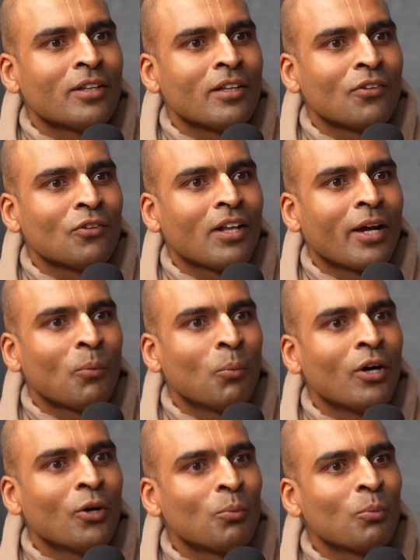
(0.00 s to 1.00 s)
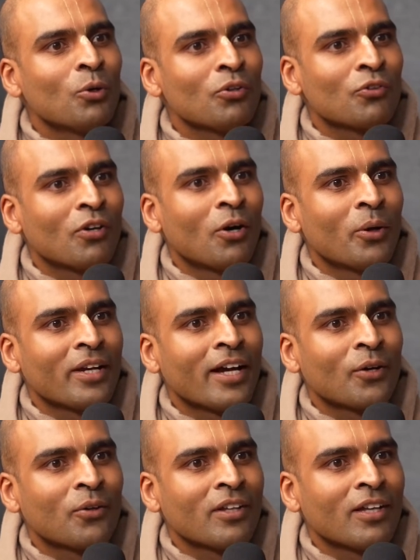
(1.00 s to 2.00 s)
and there's like world wars going
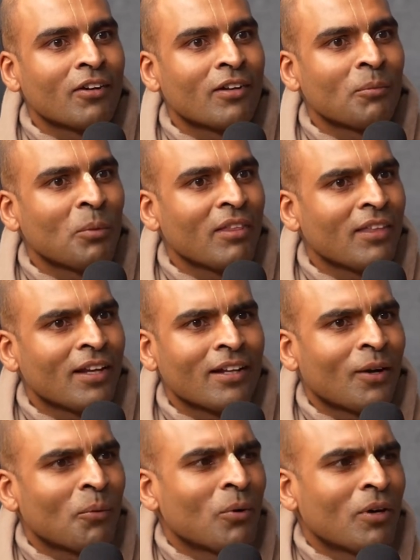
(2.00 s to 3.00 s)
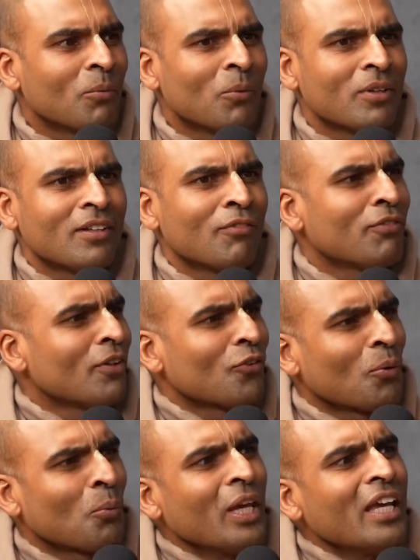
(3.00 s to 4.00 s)
out there. And we think like, what difference
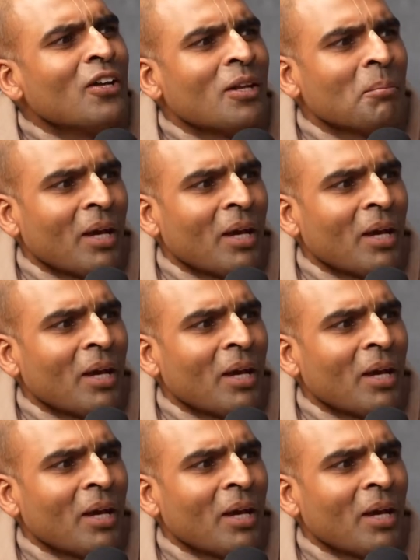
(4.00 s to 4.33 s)
are we going to